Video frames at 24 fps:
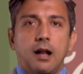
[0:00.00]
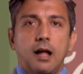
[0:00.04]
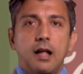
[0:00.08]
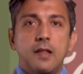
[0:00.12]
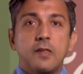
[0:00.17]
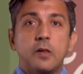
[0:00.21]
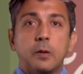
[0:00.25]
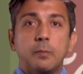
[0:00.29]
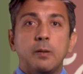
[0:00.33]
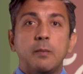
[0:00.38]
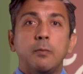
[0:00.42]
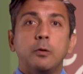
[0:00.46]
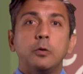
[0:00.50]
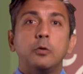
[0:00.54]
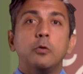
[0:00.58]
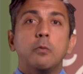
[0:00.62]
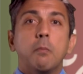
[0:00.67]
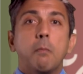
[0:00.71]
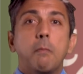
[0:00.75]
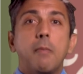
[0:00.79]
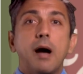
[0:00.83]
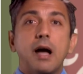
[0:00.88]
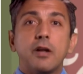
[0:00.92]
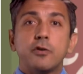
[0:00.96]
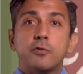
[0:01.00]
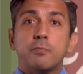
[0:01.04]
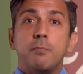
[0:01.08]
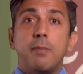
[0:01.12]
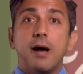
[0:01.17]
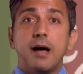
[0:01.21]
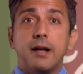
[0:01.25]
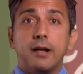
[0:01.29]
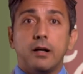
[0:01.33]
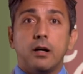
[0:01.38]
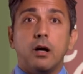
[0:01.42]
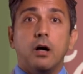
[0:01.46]
And so people do much
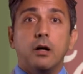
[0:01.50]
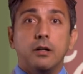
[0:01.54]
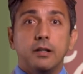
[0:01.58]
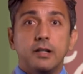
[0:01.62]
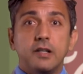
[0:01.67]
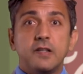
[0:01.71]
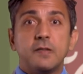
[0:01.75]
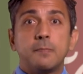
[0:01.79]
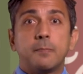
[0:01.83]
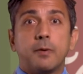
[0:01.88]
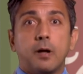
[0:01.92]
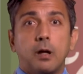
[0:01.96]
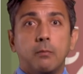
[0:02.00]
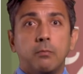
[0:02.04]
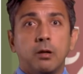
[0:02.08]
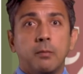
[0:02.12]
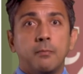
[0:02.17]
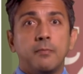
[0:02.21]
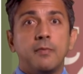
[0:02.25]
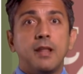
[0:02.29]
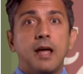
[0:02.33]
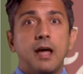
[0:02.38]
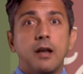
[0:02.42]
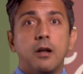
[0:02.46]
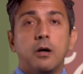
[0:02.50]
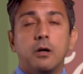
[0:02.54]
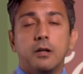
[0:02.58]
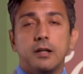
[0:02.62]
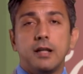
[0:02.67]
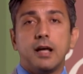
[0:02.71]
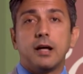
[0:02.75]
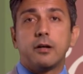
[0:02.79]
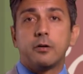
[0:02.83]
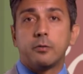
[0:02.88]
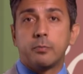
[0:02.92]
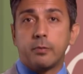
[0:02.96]
better on this problem than on
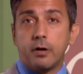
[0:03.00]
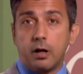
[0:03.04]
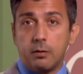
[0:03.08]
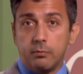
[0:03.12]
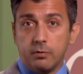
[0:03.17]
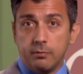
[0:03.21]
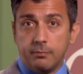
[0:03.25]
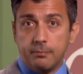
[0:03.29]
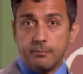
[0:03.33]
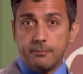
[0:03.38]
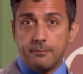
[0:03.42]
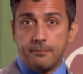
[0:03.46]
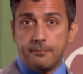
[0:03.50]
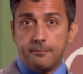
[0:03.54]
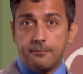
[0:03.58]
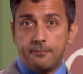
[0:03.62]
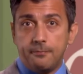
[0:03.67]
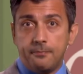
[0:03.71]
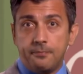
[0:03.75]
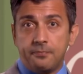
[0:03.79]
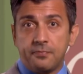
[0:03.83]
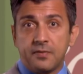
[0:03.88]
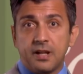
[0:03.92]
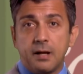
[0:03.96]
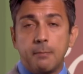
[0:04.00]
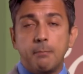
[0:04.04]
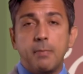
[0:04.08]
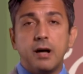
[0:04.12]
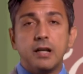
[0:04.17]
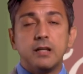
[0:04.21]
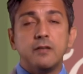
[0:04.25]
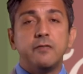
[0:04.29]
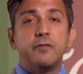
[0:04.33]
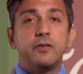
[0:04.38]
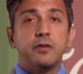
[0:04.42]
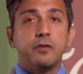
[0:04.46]
the other problem.
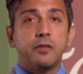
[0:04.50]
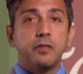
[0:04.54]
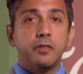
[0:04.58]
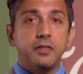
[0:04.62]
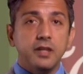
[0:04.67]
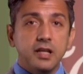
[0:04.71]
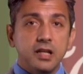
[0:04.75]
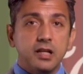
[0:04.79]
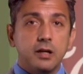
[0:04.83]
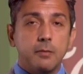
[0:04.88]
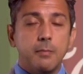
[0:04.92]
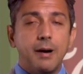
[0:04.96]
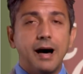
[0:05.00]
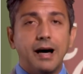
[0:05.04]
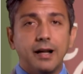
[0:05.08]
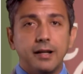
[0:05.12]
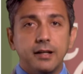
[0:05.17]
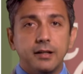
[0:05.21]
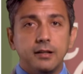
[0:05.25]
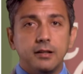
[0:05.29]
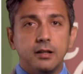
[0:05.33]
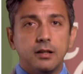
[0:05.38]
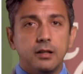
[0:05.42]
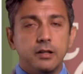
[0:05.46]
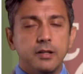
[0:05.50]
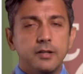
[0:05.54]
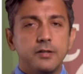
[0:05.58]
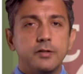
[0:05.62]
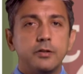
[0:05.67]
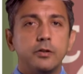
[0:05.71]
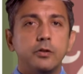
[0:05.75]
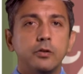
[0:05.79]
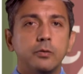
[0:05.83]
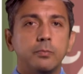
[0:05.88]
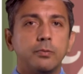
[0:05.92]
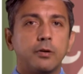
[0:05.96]
But if you think about it, these
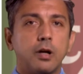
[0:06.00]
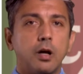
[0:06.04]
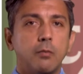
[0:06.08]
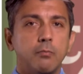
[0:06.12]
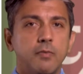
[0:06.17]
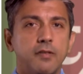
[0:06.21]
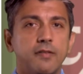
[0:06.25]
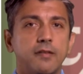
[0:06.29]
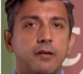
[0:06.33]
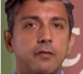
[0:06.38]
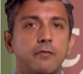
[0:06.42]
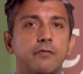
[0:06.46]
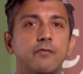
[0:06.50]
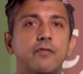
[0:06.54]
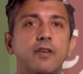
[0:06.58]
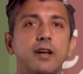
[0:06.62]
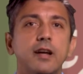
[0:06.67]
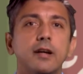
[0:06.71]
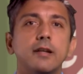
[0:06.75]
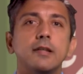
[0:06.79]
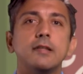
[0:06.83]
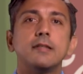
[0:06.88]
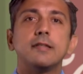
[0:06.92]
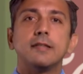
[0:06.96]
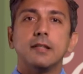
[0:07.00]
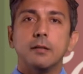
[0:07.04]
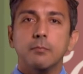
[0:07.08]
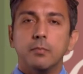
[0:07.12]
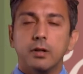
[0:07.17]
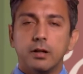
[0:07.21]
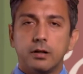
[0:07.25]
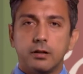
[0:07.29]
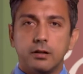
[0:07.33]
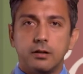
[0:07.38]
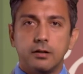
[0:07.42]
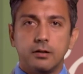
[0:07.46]
two problems are very
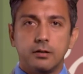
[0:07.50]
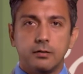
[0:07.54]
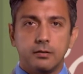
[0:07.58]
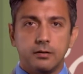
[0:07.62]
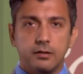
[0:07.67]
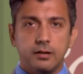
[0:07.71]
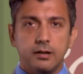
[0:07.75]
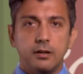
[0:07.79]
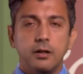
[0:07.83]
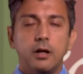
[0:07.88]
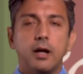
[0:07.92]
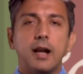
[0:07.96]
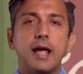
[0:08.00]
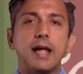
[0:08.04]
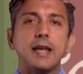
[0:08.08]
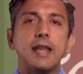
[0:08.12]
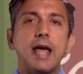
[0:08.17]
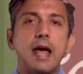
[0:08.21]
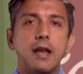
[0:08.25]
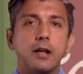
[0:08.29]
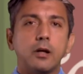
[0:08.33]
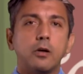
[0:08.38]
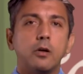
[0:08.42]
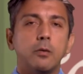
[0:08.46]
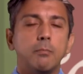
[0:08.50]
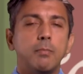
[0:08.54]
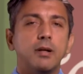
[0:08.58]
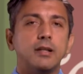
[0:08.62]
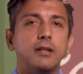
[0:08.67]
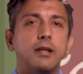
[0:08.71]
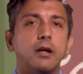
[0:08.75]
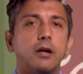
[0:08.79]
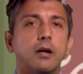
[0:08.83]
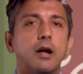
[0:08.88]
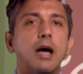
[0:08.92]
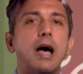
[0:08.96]
similar. They're not identical,
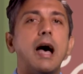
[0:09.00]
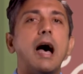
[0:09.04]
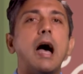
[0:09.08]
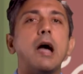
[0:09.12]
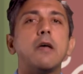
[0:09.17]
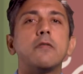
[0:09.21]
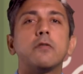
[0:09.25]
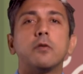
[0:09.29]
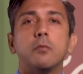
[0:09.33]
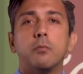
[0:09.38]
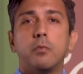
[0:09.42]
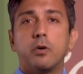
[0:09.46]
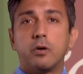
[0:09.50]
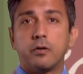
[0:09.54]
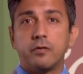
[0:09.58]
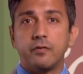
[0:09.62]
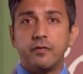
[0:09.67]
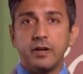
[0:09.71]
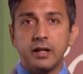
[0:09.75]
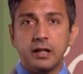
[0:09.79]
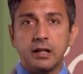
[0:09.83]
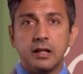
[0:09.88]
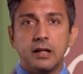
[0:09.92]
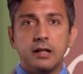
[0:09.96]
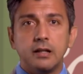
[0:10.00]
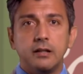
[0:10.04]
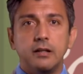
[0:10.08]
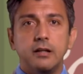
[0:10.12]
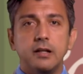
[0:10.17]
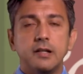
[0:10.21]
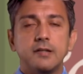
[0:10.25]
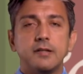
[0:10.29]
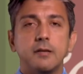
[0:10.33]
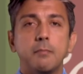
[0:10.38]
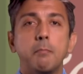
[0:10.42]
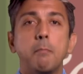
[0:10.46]
but they are isomorphic.
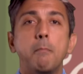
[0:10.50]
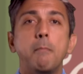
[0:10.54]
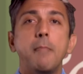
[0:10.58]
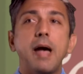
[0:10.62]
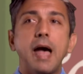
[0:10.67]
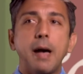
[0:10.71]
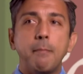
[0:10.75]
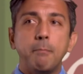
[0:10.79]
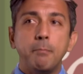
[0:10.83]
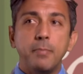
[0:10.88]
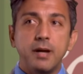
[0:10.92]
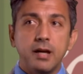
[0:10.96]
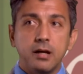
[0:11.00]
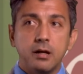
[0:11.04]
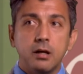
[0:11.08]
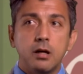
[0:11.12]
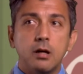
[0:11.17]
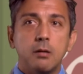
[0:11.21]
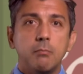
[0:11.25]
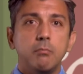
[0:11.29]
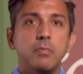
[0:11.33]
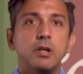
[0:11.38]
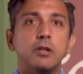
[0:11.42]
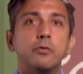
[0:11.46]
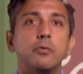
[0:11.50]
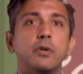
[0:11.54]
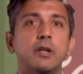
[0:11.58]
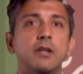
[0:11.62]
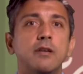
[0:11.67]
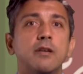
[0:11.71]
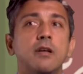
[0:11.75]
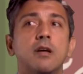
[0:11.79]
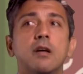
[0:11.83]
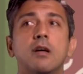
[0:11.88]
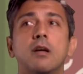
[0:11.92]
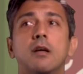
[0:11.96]
There is a mapping
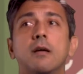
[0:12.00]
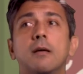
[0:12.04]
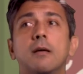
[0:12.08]
between